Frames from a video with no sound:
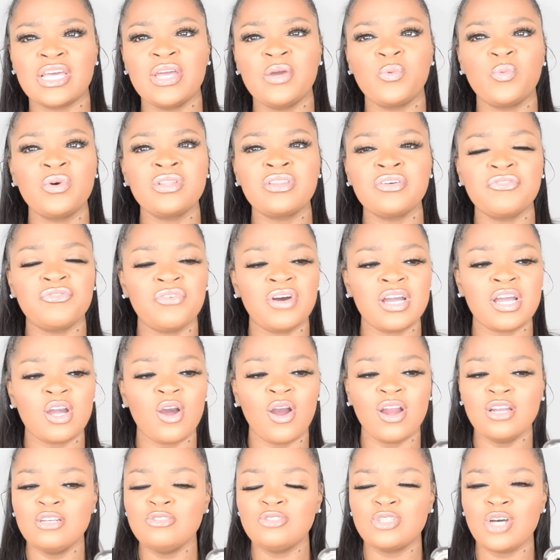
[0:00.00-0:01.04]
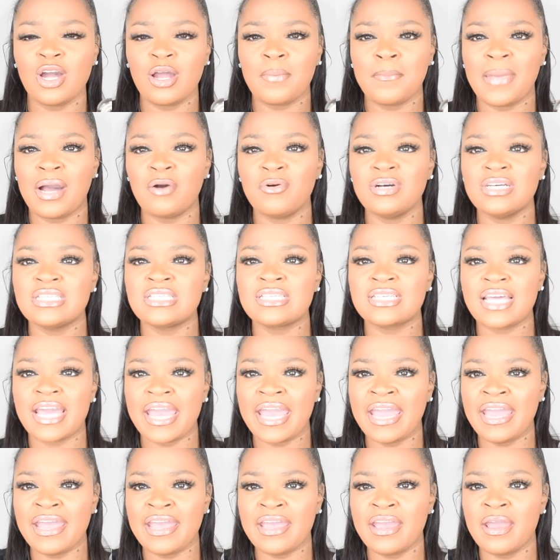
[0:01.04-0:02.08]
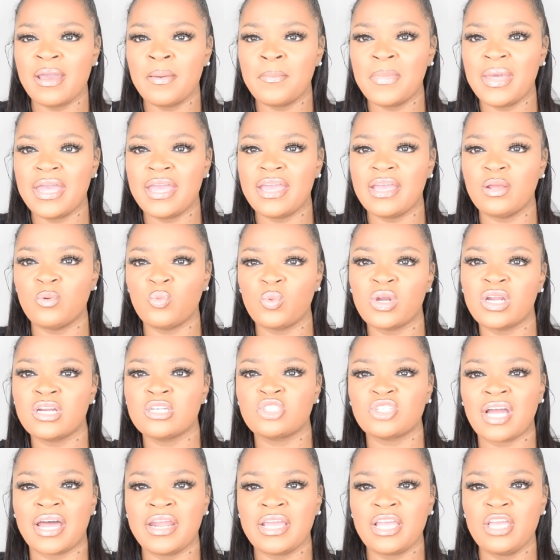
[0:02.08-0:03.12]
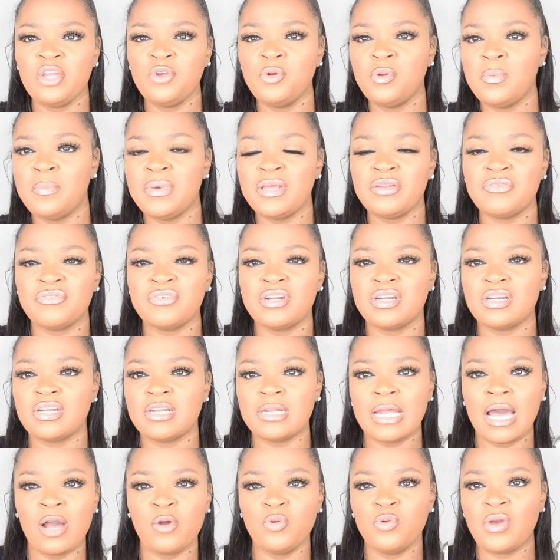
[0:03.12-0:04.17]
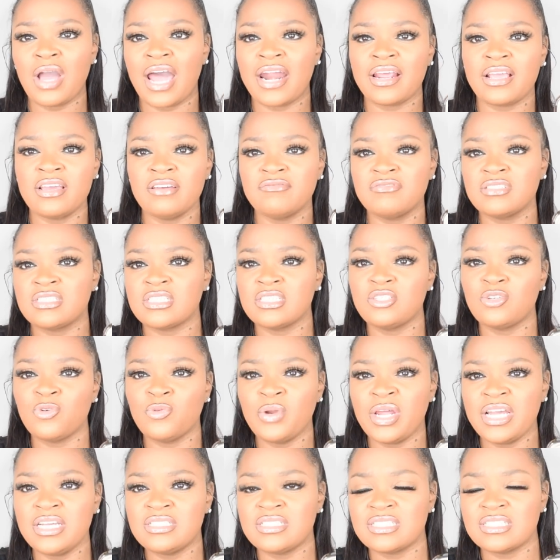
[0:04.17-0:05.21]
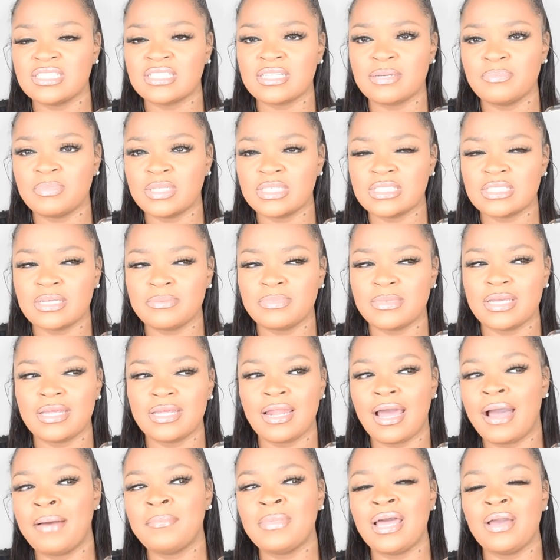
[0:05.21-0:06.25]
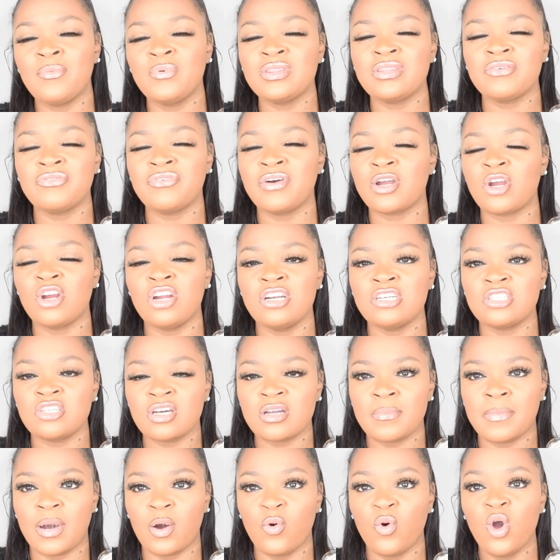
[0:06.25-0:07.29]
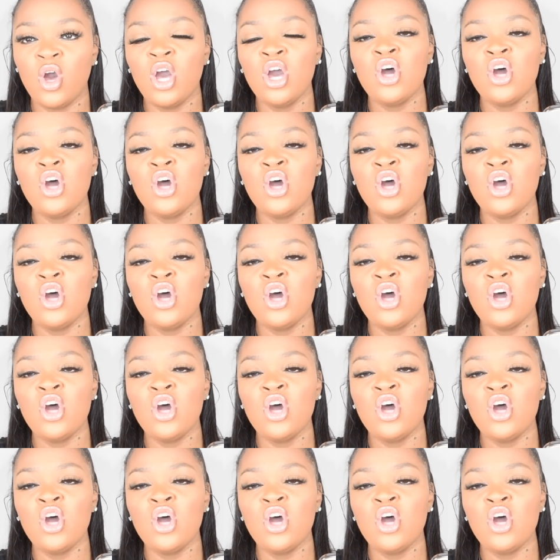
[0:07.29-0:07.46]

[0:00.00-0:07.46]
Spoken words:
And what the fuck are you talking about a scam? And we're trying to give you the benefit of the doubt. You got to give us a donation, something. I'm like, what the fuck are you talking about?